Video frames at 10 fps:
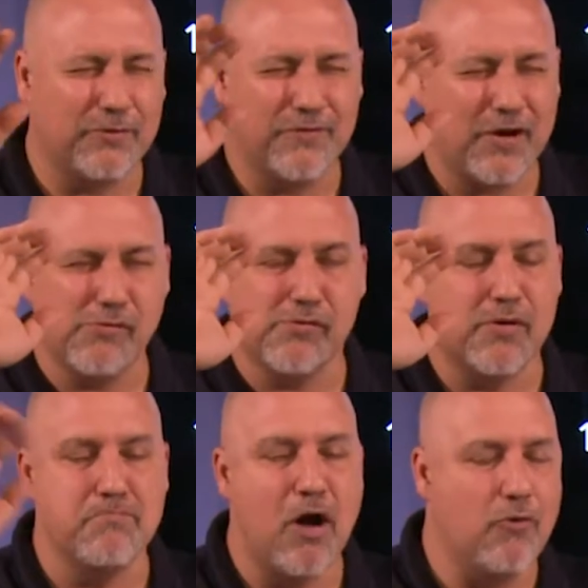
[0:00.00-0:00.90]
were very
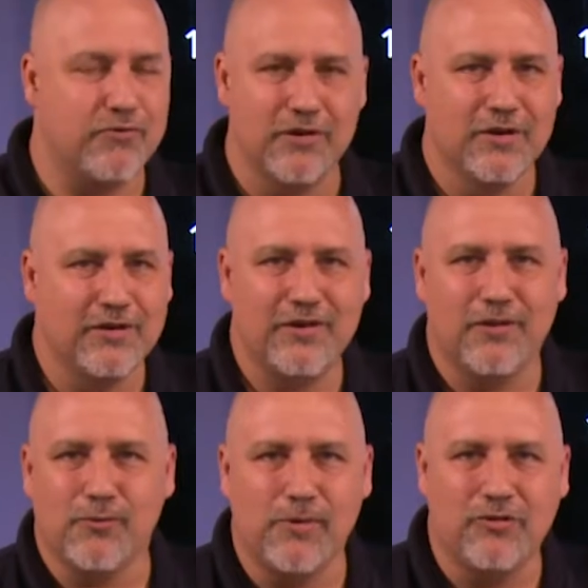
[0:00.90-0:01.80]
remote to
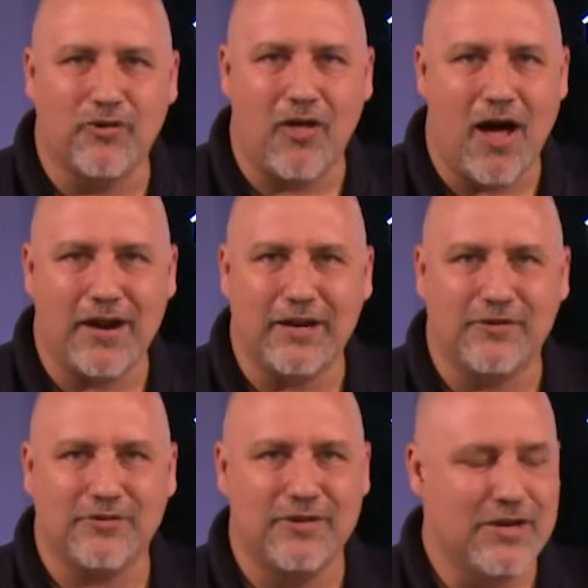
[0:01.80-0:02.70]
the original
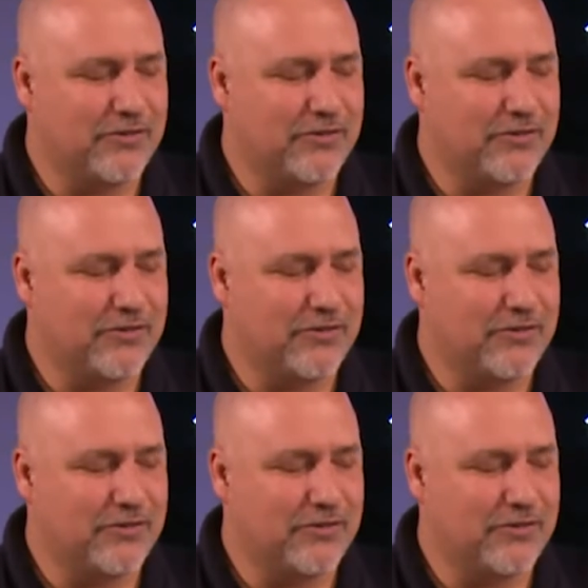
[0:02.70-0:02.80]
audience.